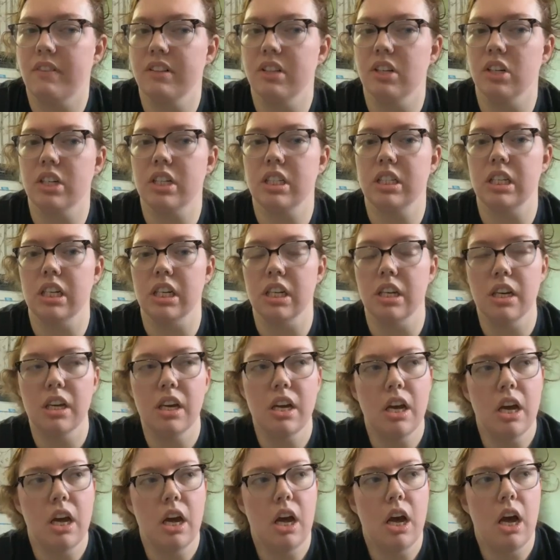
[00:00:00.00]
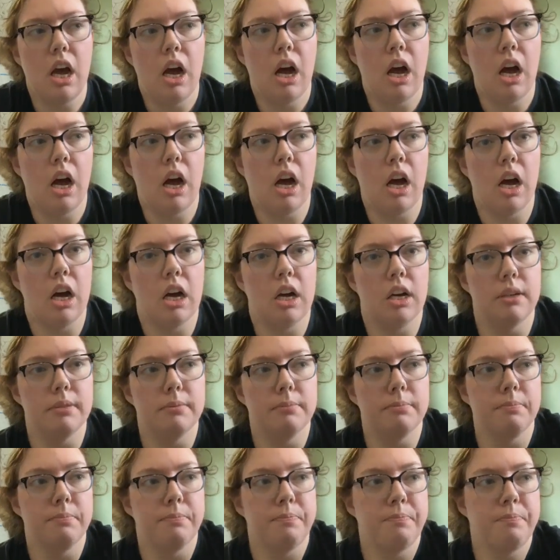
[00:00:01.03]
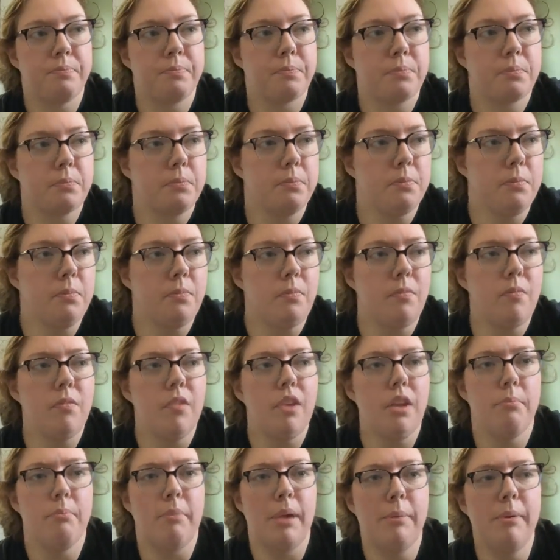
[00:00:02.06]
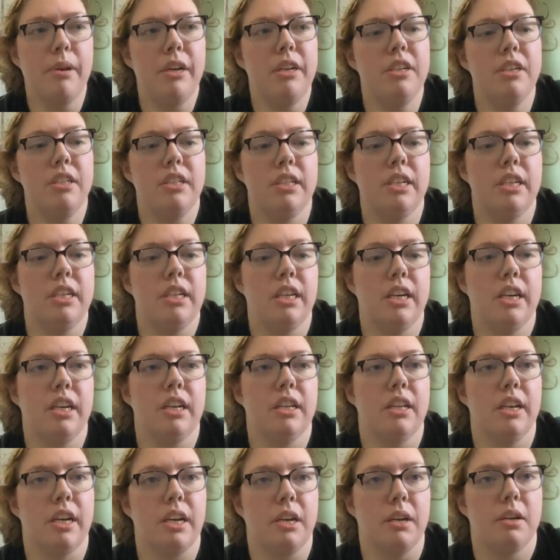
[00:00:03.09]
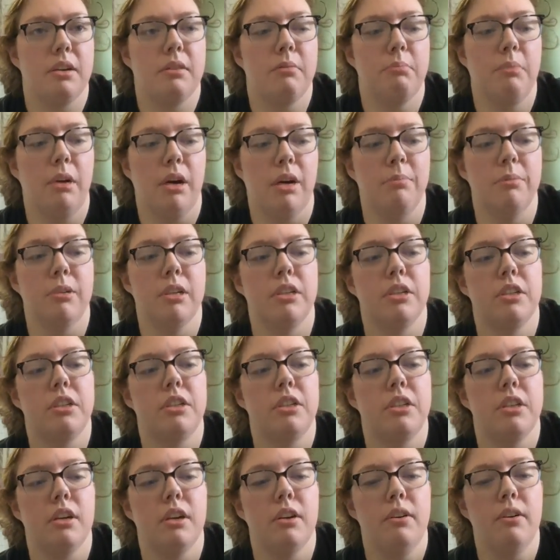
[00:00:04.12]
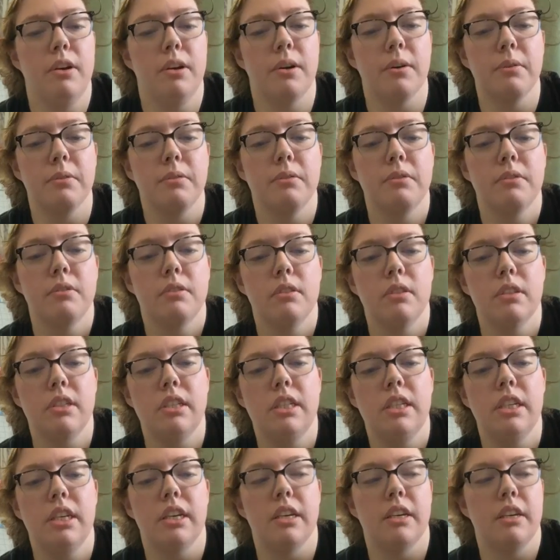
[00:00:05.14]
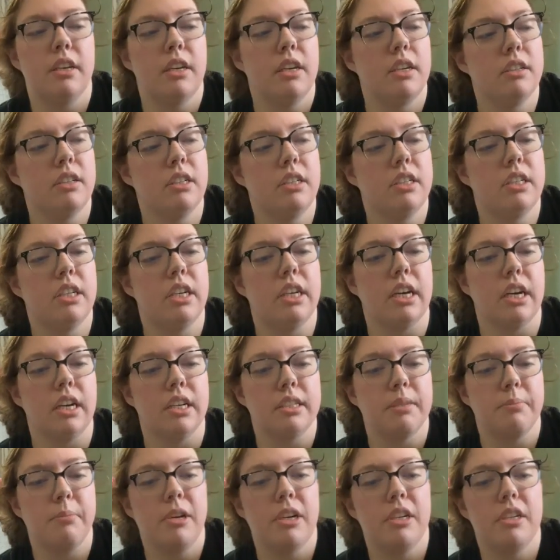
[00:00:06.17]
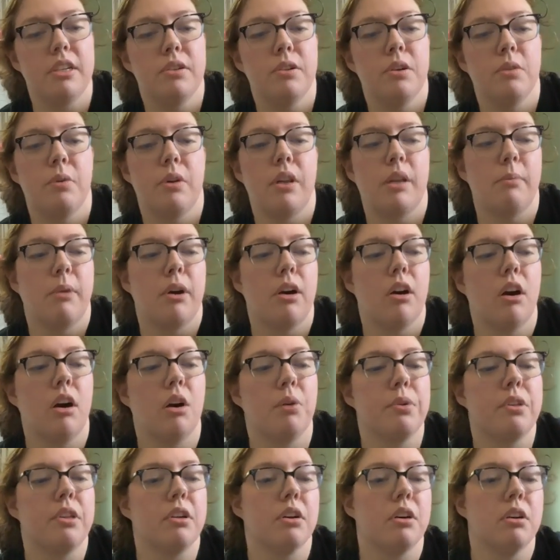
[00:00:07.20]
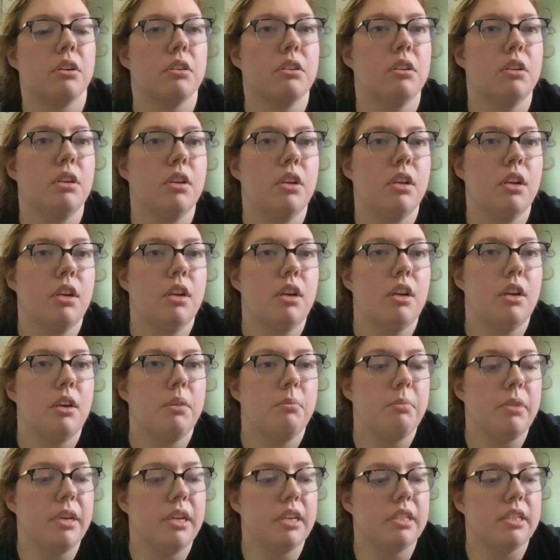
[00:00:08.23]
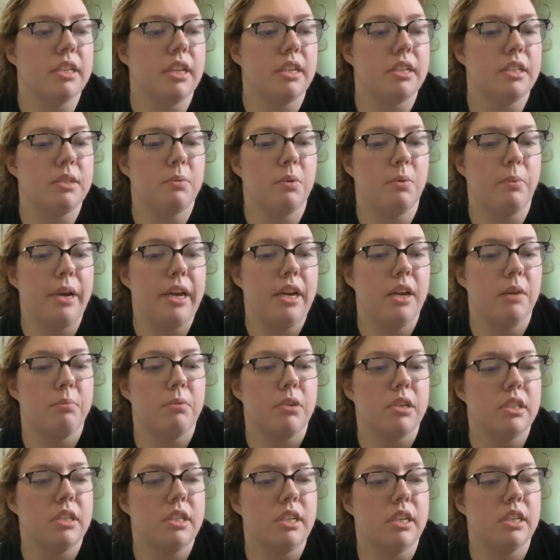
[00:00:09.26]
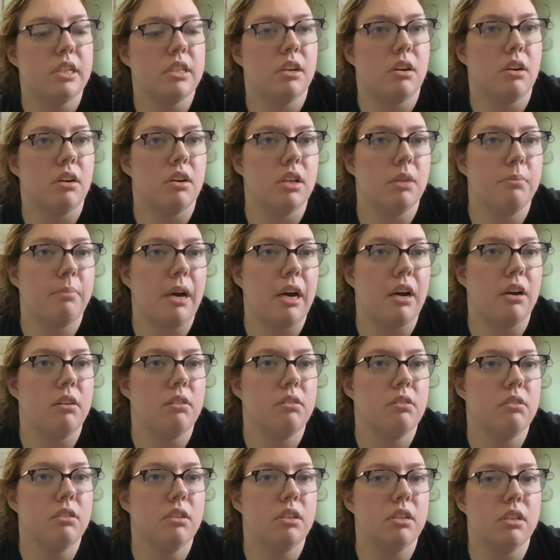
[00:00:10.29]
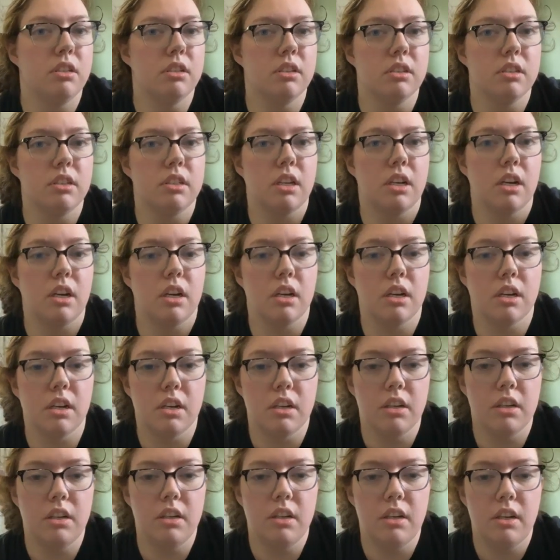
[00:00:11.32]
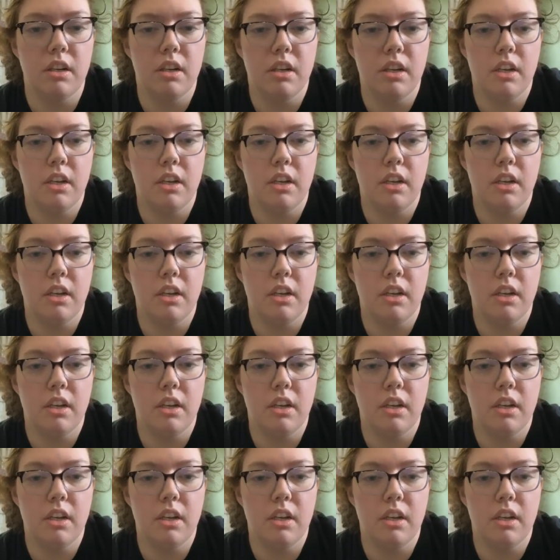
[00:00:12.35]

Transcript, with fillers: I'll have a look see. Um, maybe I just need to hit like publish. I don't know. Let's see. Let's see, guys. I'm going to do it while I'm on call with y'all because that's what Wake Up Wednesday is all about is uh,